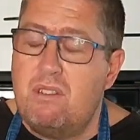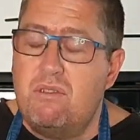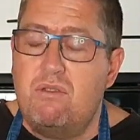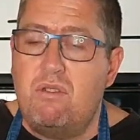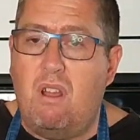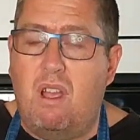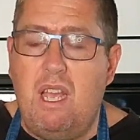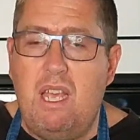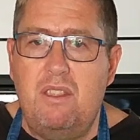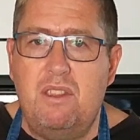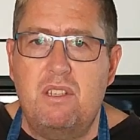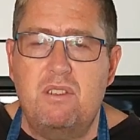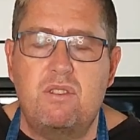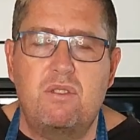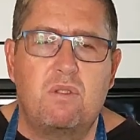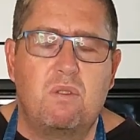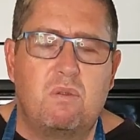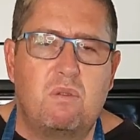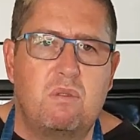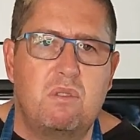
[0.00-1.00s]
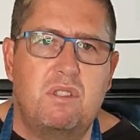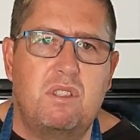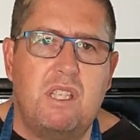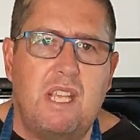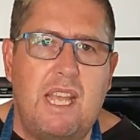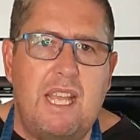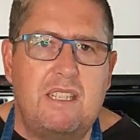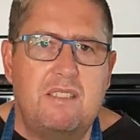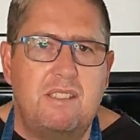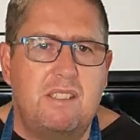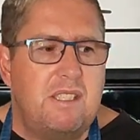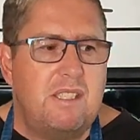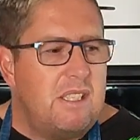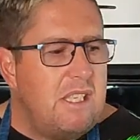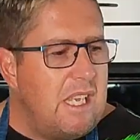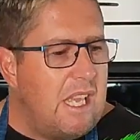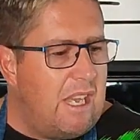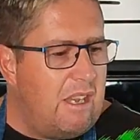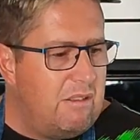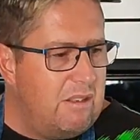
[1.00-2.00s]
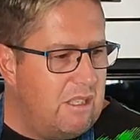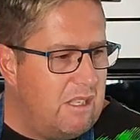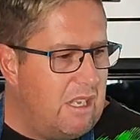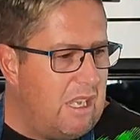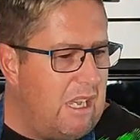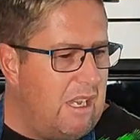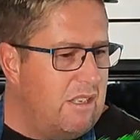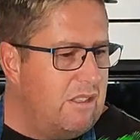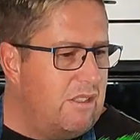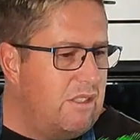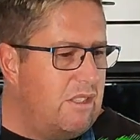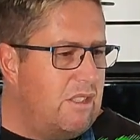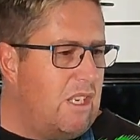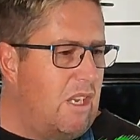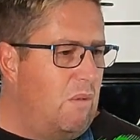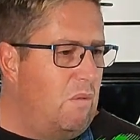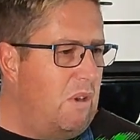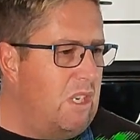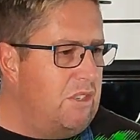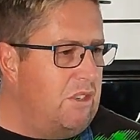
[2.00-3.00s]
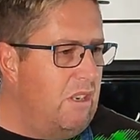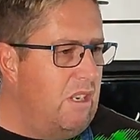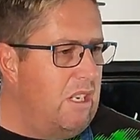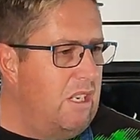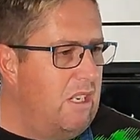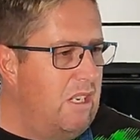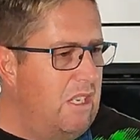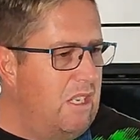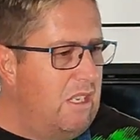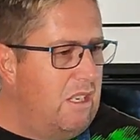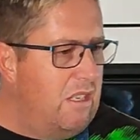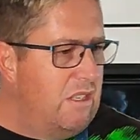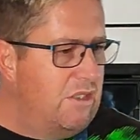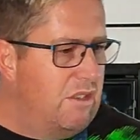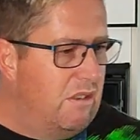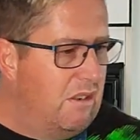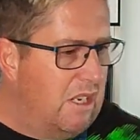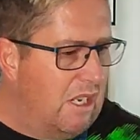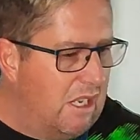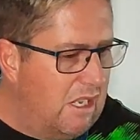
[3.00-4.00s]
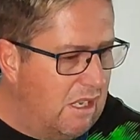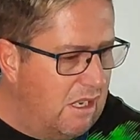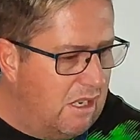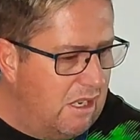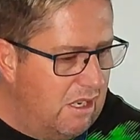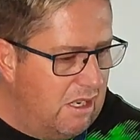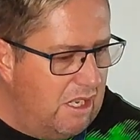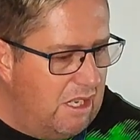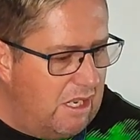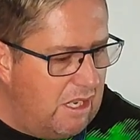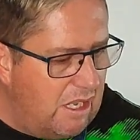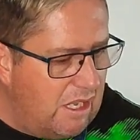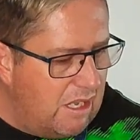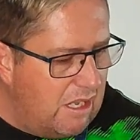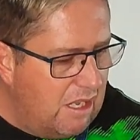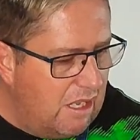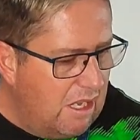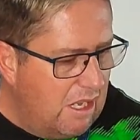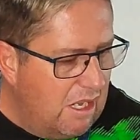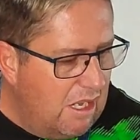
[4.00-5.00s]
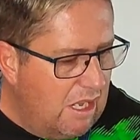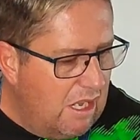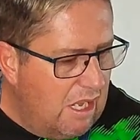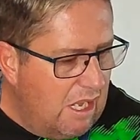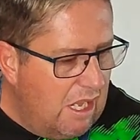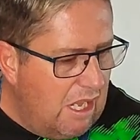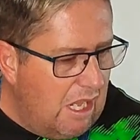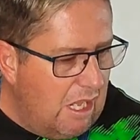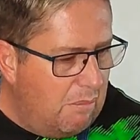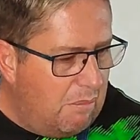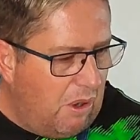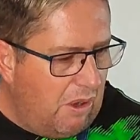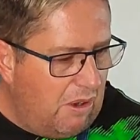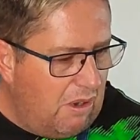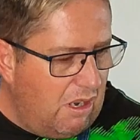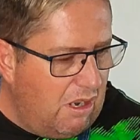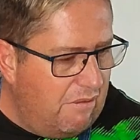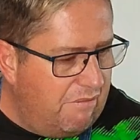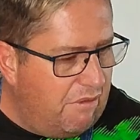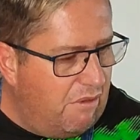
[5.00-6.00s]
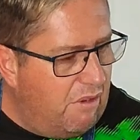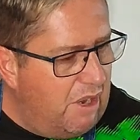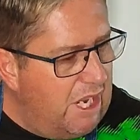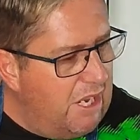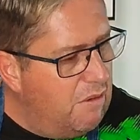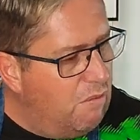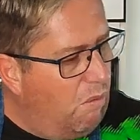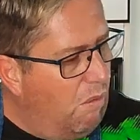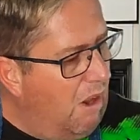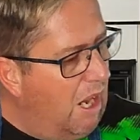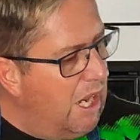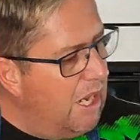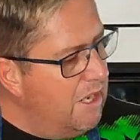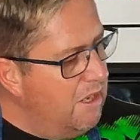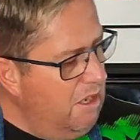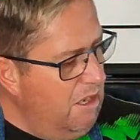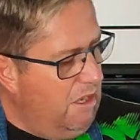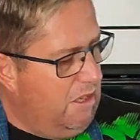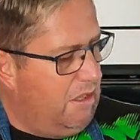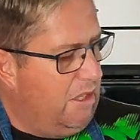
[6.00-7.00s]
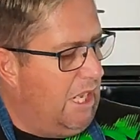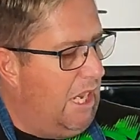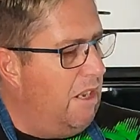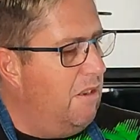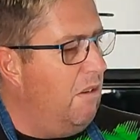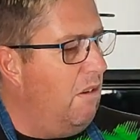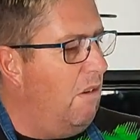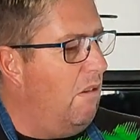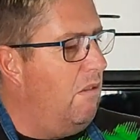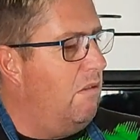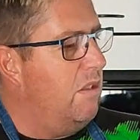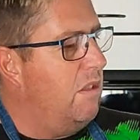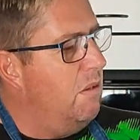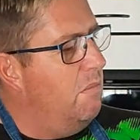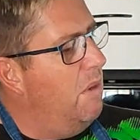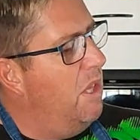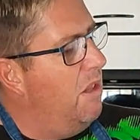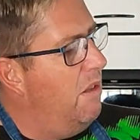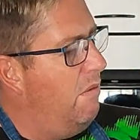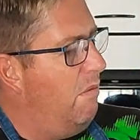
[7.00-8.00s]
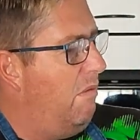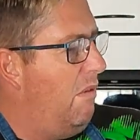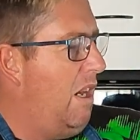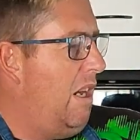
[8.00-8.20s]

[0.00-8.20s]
Try the sauce and see how it goes. So what you're going to need is you're going to need a bottle of red wine. Don't ask me the